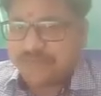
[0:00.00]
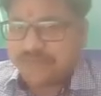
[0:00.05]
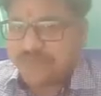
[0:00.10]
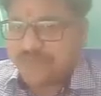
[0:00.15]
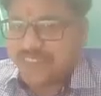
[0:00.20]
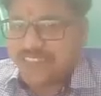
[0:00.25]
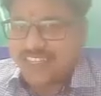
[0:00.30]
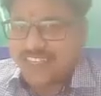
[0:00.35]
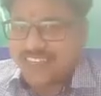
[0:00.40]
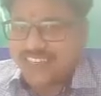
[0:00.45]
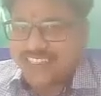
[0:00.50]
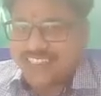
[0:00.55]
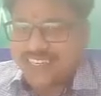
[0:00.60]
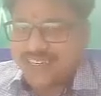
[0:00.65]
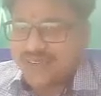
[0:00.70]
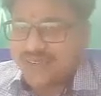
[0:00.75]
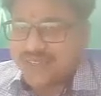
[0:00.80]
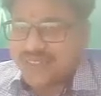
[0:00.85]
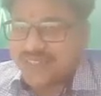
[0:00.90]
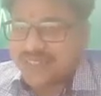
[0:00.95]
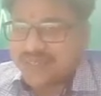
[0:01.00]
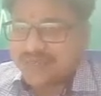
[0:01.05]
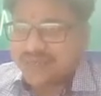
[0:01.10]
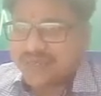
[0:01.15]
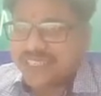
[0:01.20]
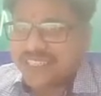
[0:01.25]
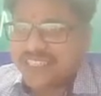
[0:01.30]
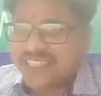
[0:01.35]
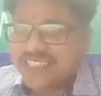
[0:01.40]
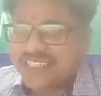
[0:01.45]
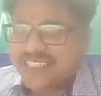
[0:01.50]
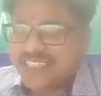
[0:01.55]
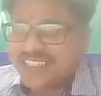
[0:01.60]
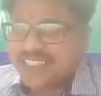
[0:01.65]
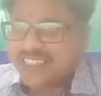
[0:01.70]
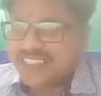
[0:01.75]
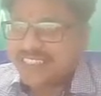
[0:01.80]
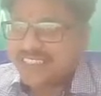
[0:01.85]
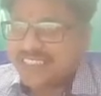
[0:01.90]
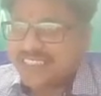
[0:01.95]
there is a lots of the
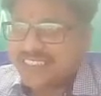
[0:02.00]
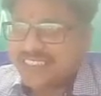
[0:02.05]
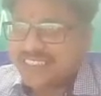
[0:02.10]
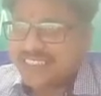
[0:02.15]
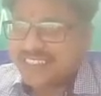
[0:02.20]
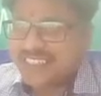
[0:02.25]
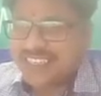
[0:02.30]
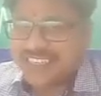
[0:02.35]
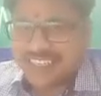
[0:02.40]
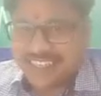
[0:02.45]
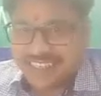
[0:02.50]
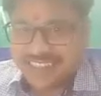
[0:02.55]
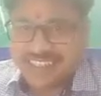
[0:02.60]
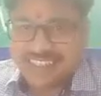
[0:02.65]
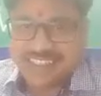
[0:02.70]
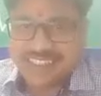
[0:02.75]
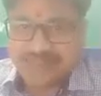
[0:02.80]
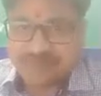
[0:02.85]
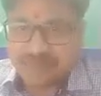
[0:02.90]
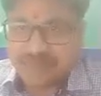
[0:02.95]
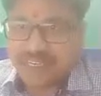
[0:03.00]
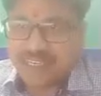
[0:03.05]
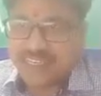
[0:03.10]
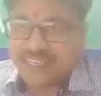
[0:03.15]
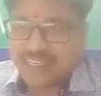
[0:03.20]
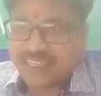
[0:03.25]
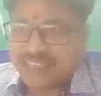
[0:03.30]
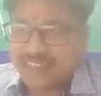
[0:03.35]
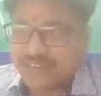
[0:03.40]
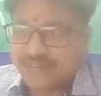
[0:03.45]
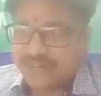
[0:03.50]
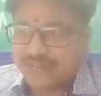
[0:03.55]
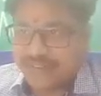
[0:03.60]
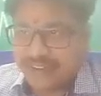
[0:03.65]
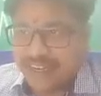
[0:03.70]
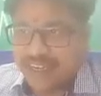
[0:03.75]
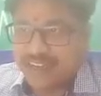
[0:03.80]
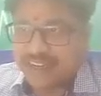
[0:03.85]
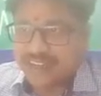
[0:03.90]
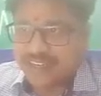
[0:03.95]
access
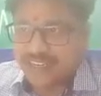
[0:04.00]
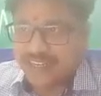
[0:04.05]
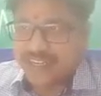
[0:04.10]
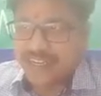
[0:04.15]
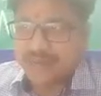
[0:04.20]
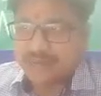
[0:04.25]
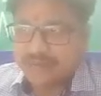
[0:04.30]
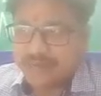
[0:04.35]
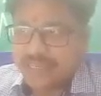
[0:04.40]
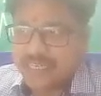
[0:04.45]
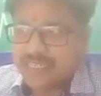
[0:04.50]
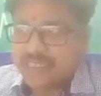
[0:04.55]
failed attempt,